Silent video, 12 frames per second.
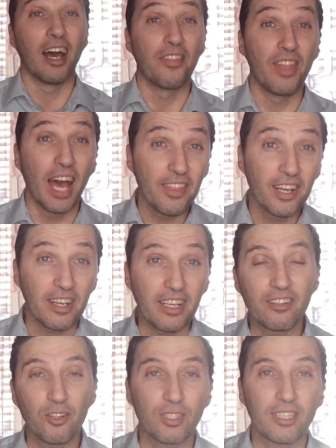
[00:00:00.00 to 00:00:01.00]
Another
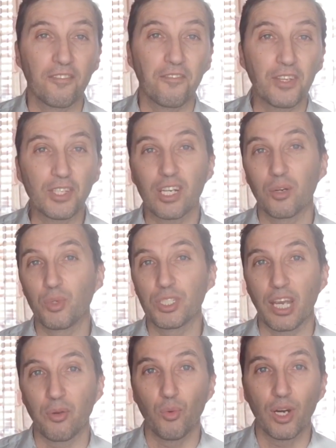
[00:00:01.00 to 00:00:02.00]
interesting feature
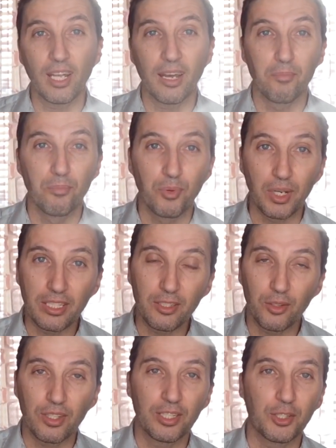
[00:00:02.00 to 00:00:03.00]
which I want to bring
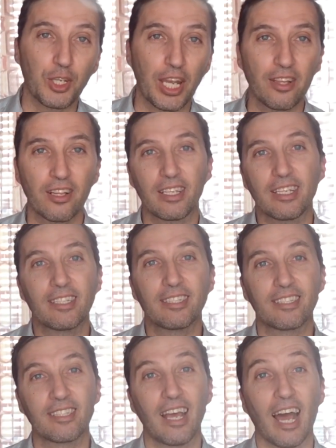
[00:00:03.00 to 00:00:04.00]
to this channel
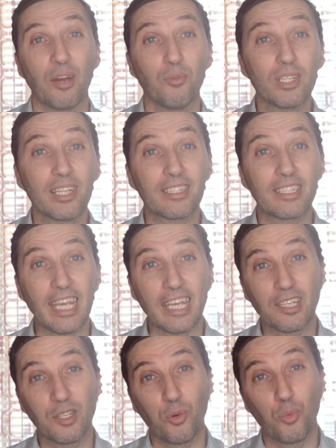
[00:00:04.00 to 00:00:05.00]
is I want to
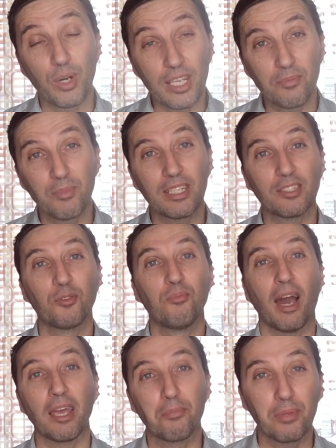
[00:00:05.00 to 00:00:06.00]
take you with me to
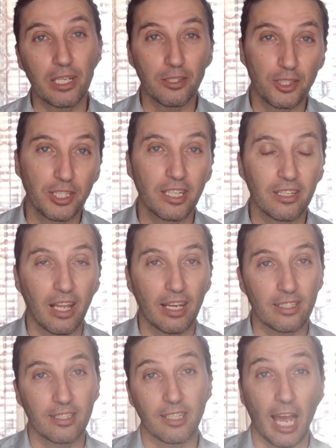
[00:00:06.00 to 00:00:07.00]
my PhD
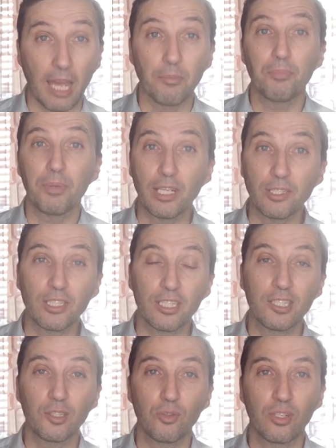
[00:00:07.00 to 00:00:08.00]
classes. I'm a
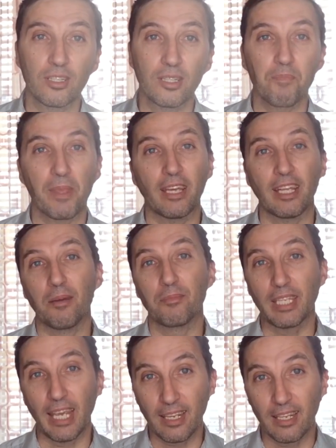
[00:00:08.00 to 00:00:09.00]
PhD student and
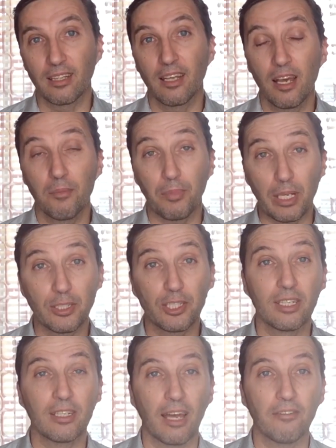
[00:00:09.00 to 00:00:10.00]
I'm taking
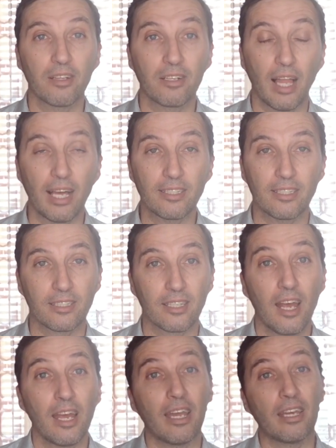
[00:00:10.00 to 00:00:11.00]
PhD level
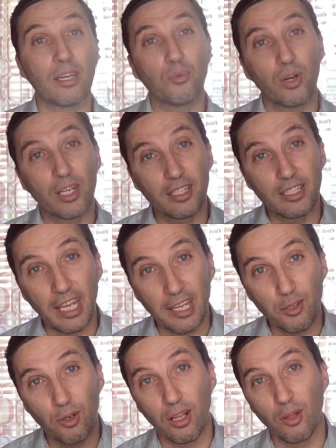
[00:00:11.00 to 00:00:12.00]
classes, and I want to
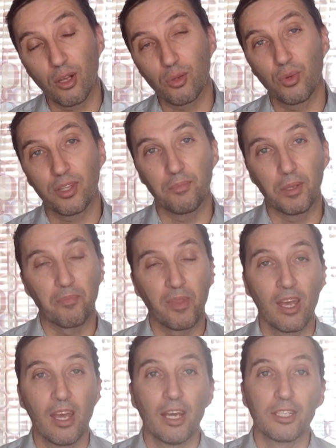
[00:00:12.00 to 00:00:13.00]
take you along with me.
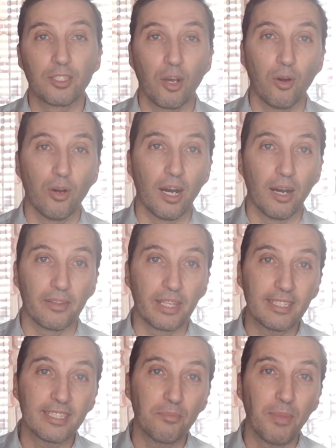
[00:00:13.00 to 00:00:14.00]
So
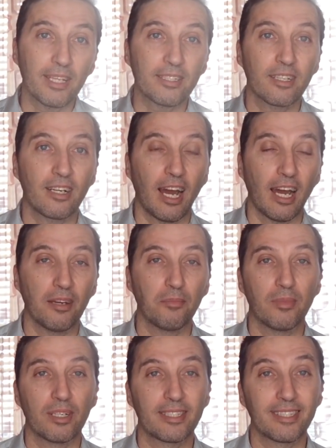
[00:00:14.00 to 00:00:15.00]
this semester
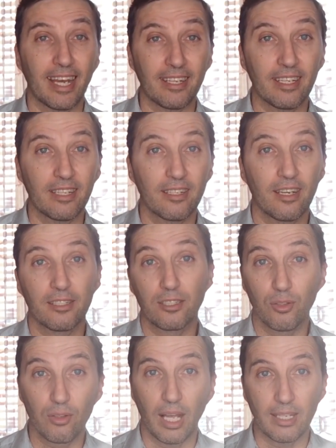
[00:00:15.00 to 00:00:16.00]
I'm studying
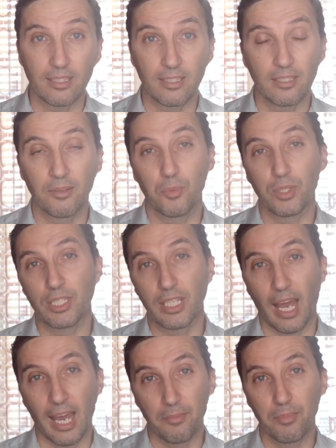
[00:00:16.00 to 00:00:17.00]
two classes
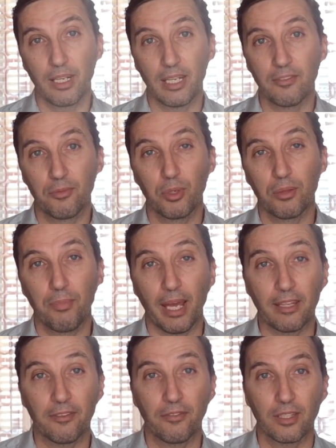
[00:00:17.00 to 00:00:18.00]
which I believe will
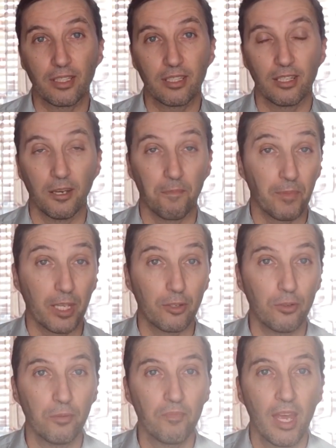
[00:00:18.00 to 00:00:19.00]
benefit
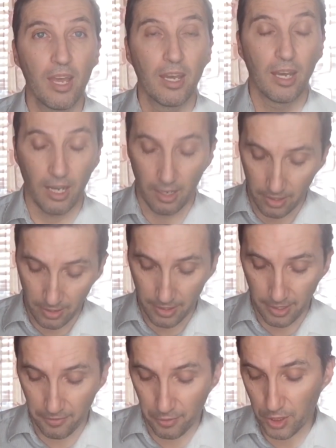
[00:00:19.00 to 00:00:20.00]
you.
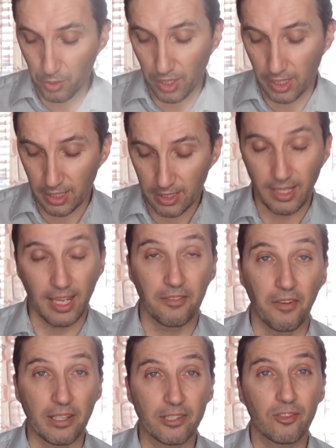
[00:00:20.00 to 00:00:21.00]
The first one is the
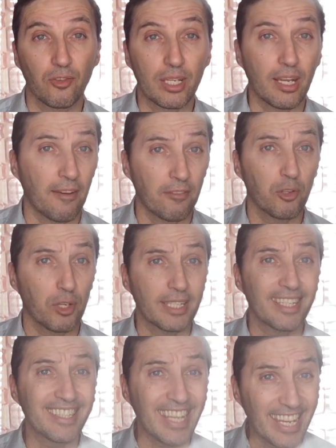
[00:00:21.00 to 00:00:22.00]
Advanced Greek. I've
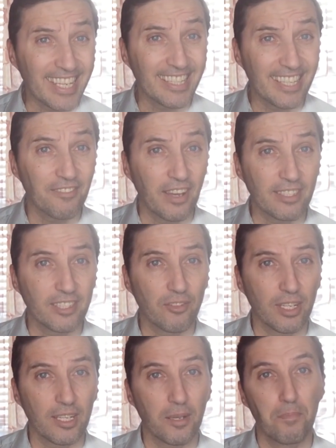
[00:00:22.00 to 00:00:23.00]
already taken Advanced
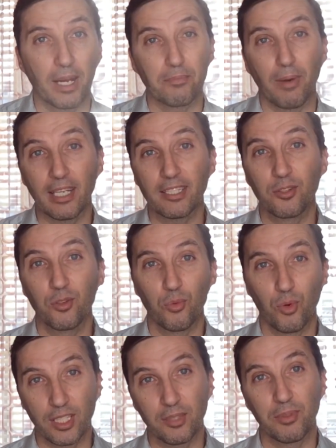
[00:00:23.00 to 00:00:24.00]
Greek, but my school
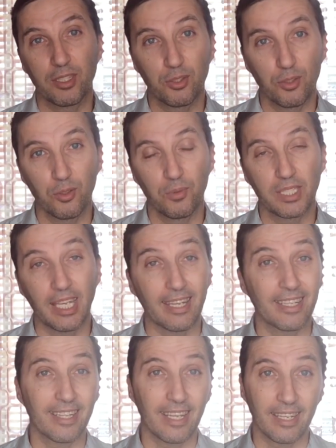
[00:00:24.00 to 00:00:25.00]
wants me to
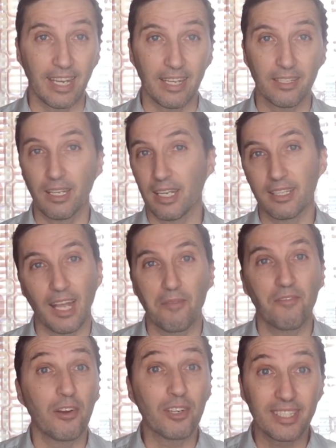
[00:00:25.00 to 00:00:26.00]
take it again, and
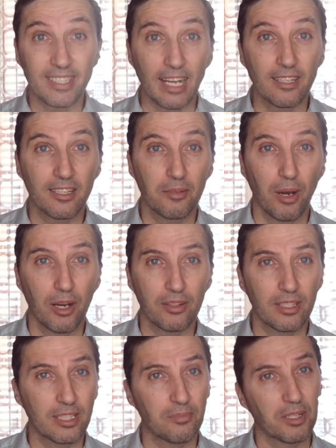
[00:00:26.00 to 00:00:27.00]
I'm very excited
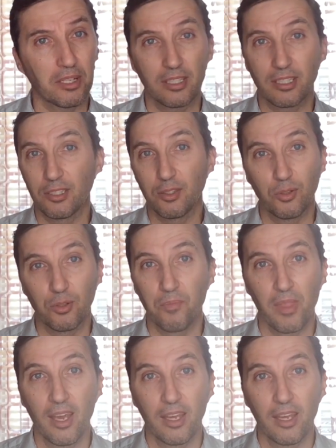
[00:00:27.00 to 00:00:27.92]
about this because you